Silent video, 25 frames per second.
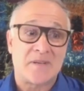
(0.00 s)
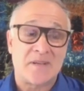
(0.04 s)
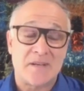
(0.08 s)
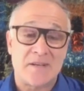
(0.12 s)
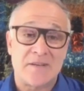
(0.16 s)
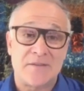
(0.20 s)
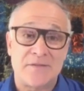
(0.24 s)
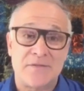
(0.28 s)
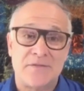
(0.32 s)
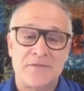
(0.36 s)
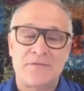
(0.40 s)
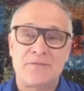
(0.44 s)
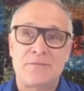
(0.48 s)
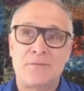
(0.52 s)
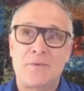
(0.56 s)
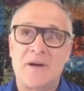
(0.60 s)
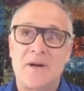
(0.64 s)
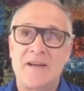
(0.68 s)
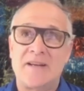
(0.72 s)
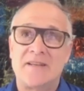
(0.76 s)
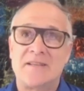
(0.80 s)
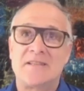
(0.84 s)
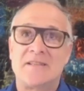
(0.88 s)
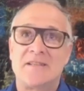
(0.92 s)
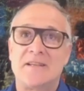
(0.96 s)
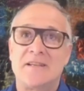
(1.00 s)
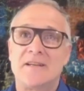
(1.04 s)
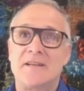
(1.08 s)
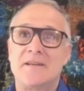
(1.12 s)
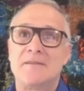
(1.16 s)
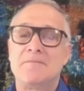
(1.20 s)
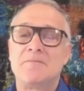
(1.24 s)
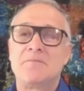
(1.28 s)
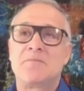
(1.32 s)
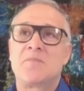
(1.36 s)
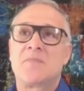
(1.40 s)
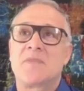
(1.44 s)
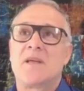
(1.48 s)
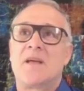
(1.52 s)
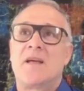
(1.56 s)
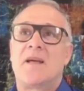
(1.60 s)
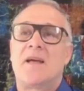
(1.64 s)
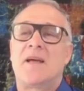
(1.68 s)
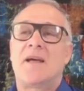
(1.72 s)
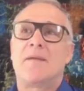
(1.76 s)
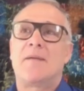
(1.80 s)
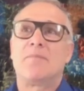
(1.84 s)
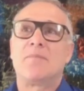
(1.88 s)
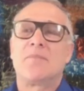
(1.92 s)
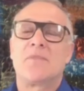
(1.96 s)
Cliff Whiting.
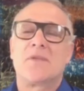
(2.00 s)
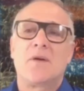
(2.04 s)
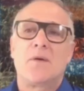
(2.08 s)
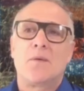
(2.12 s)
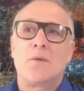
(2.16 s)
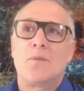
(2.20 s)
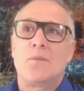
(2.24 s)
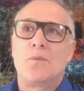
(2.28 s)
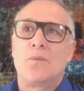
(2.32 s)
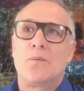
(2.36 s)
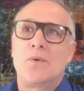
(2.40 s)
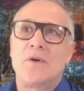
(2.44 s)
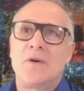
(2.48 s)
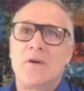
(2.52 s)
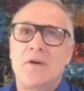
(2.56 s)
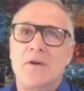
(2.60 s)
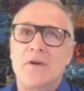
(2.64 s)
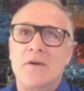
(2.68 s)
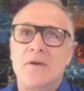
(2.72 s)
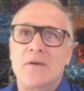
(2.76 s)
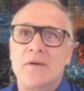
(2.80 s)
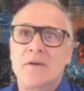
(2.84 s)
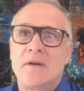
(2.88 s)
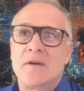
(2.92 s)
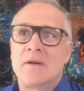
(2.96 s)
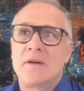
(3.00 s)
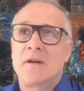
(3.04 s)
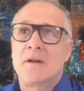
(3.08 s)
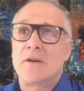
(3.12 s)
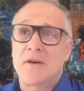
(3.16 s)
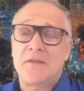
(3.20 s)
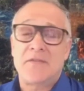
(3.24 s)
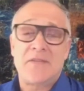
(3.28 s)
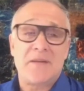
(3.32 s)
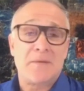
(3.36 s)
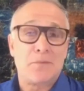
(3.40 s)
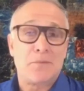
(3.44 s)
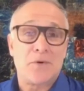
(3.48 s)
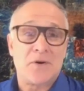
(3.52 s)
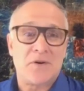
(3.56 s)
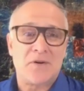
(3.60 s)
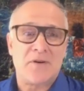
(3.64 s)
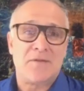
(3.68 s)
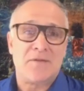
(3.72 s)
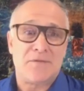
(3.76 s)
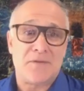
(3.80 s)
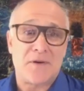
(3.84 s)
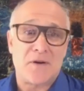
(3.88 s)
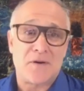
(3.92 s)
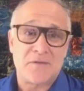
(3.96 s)
A lot of them were
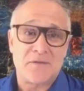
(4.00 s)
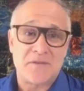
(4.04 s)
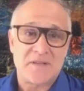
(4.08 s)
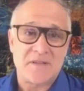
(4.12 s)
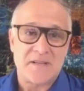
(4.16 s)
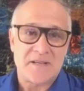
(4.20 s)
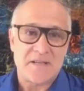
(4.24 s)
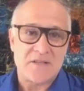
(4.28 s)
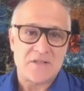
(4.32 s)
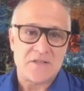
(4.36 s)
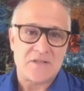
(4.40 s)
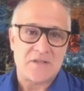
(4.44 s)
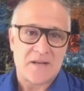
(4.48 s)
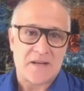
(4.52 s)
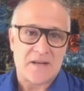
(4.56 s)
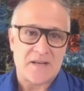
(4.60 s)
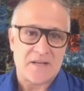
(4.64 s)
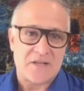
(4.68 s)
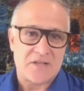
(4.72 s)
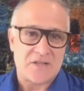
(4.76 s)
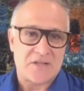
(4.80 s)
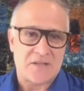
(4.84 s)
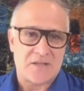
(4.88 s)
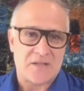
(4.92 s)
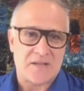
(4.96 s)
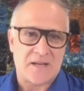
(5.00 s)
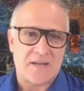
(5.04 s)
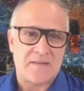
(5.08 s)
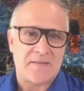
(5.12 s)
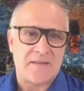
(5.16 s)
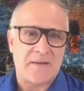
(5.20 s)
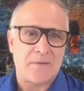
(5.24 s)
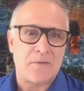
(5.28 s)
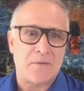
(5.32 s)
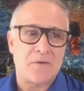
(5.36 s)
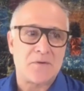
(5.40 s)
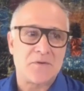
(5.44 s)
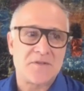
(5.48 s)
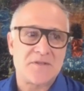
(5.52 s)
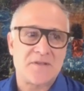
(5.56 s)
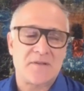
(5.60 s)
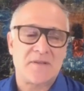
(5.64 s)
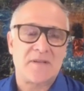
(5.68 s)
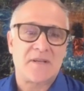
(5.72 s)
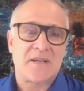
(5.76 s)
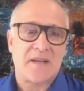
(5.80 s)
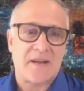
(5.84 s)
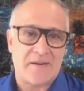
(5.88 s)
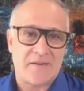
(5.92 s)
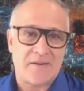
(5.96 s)
involved in education and they were also
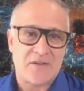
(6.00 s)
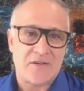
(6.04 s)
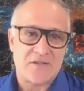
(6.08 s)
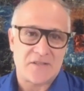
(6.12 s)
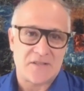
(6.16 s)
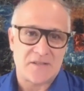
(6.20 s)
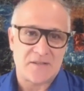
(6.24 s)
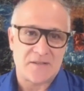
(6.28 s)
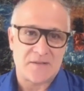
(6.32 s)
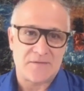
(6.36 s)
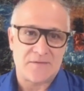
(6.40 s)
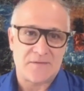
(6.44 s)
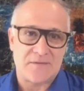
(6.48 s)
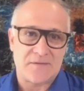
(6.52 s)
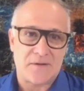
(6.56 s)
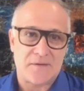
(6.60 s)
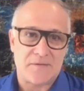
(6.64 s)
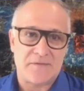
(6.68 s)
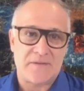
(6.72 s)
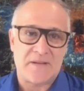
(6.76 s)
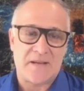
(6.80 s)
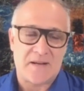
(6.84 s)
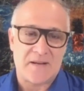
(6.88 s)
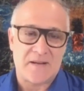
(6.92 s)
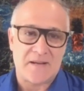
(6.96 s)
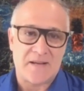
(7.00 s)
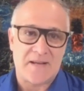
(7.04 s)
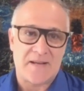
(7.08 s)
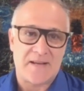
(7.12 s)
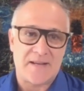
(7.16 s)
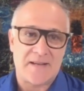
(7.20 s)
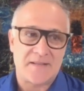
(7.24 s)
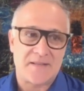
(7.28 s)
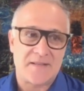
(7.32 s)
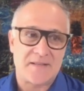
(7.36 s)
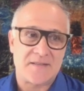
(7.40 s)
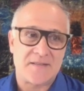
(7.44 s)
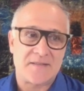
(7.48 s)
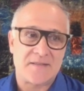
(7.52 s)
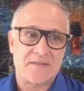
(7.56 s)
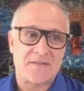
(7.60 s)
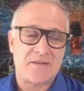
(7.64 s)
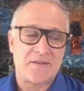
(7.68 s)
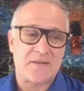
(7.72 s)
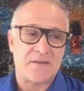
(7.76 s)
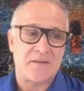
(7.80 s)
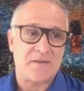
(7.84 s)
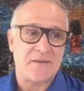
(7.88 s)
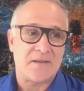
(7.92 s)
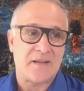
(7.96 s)
encouraging of young artists.
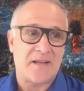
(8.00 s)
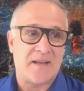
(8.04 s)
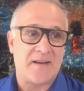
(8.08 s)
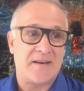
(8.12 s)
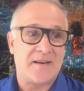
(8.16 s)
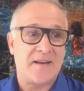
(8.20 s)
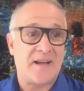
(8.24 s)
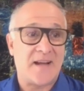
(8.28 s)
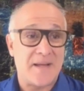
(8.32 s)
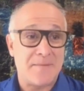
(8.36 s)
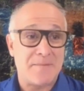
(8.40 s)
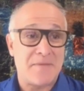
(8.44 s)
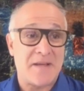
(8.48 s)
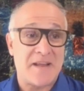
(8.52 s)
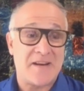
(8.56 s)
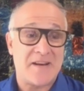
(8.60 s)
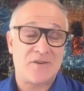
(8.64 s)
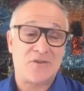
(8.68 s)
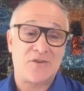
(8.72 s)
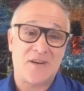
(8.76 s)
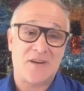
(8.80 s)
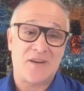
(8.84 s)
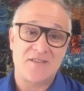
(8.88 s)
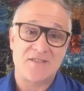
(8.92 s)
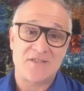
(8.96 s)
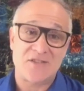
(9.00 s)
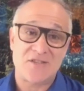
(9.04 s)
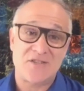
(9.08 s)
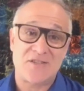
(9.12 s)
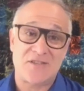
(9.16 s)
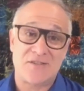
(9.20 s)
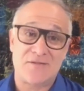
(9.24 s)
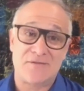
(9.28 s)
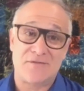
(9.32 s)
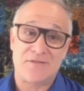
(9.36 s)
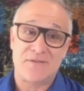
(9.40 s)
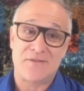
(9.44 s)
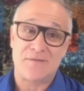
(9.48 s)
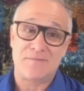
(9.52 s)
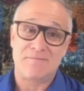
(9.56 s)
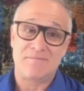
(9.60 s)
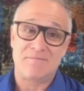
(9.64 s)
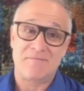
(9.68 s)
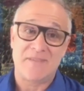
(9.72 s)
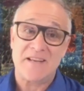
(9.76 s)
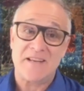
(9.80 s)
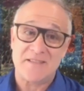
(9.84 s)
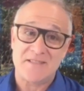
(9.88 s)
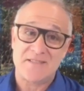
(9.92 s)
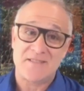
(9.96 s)
So, and I made a transition
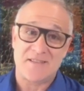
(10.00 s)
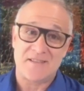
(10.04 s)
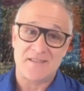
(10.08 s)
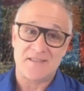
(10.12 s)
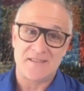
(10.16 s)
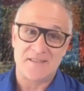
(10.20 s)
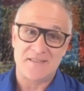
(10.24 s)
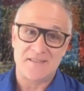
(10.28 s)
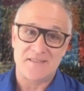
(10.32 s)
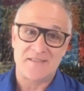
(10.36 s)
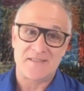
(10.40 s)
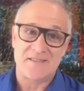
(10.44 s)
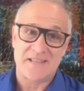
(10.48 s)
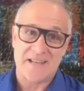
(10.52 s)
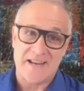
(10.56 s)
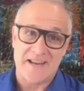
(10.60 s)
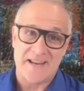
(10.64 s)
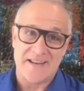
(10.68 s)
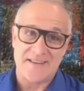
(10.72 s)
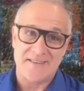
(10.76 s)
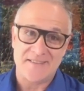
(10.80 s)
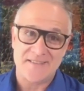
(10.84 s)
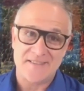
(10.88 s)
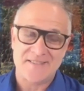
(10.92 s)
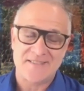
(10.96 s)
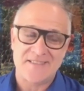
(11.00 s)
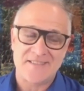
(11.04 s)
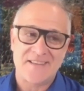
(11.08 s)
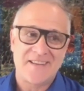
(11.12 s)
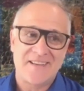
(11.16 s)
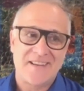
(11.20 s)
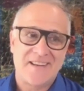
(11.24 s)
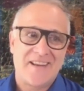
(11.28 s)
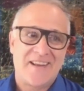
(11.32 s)
from medicine into dance